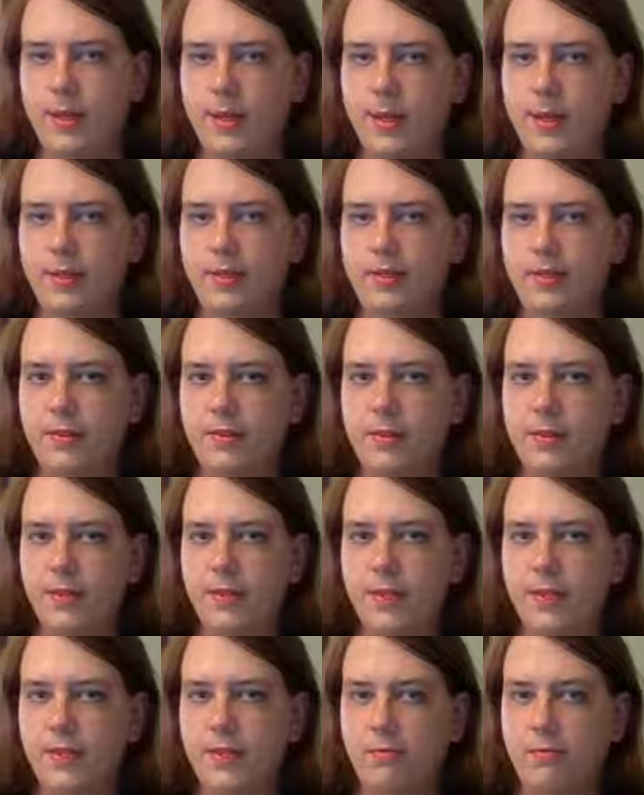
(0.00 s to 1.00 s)
a
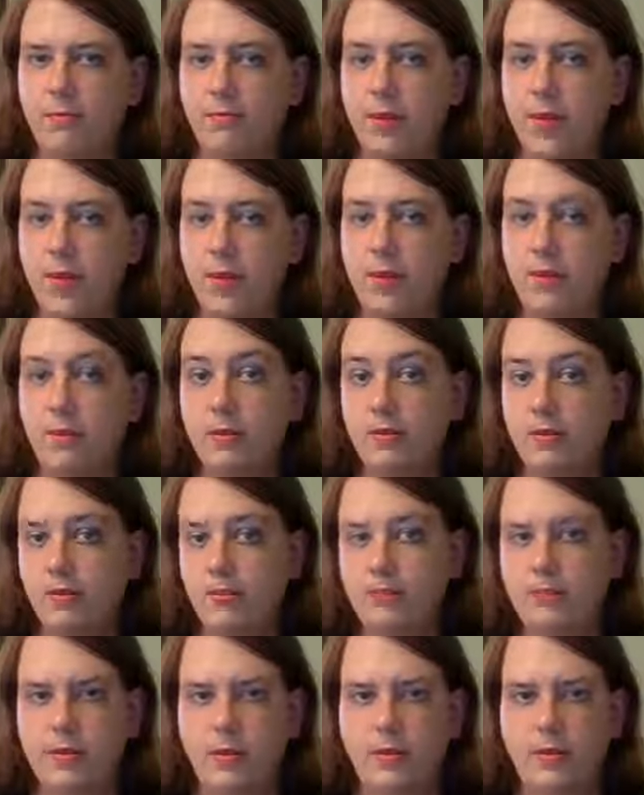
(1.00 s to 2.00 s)
situation where you
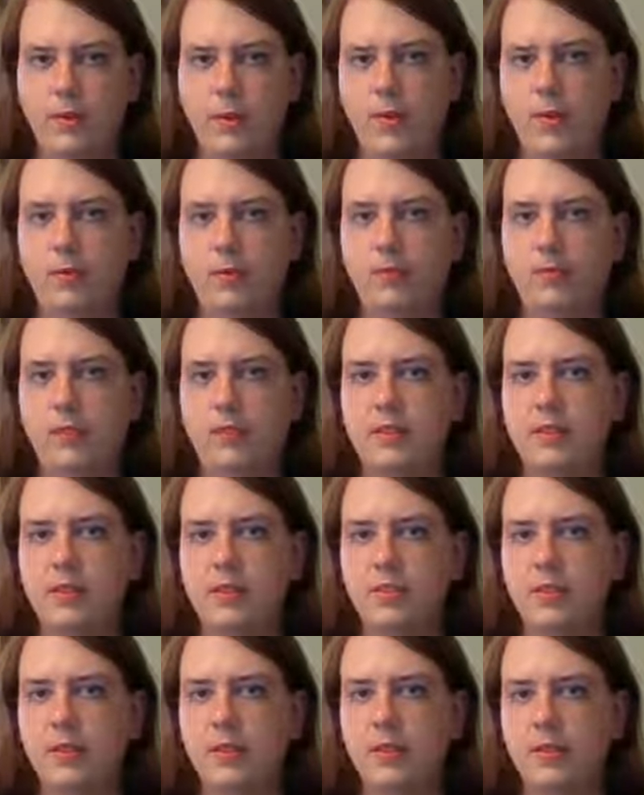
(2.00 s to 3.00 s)
have reason
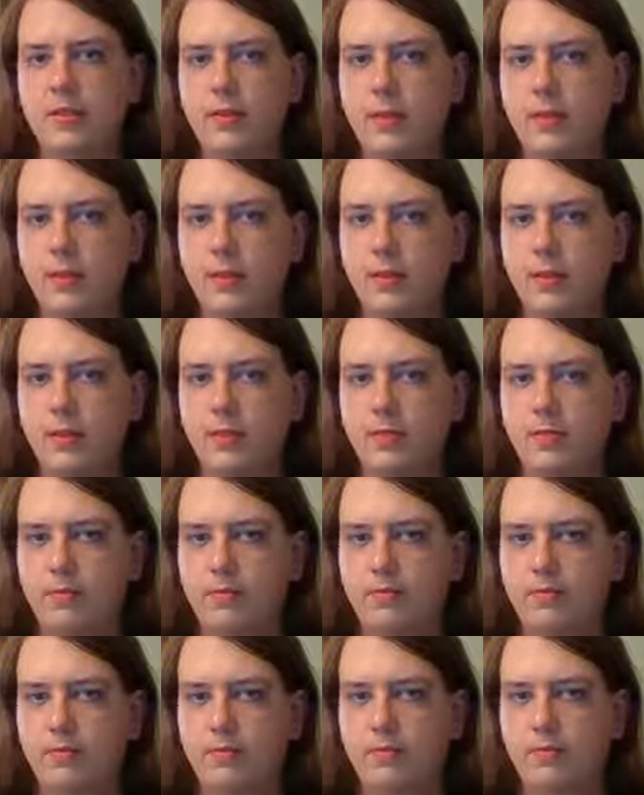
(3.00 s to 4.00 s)
to be concerned.
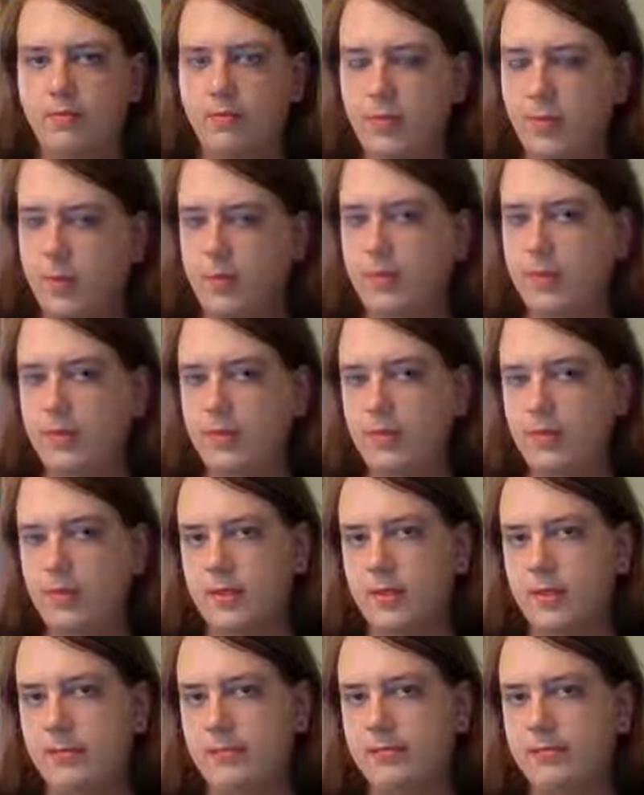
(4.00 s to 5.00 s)
If
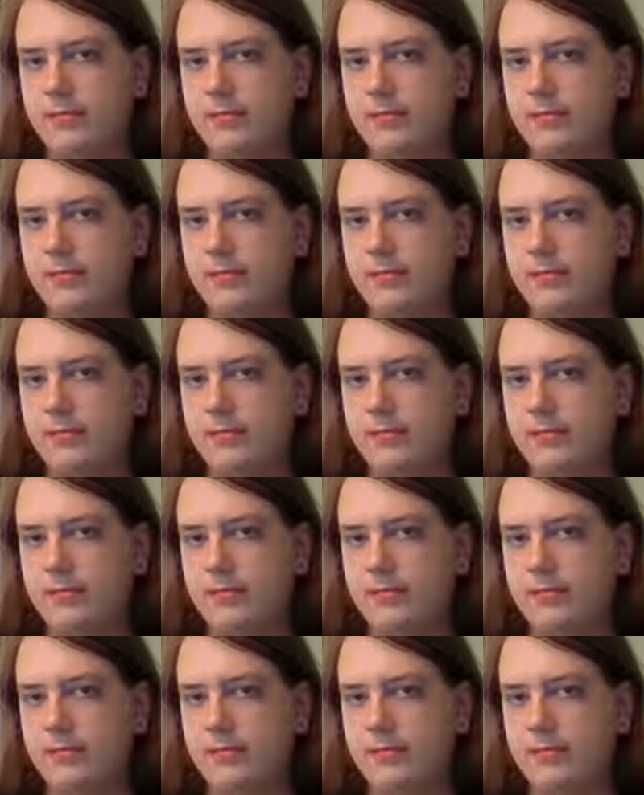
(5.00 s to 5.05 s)
it's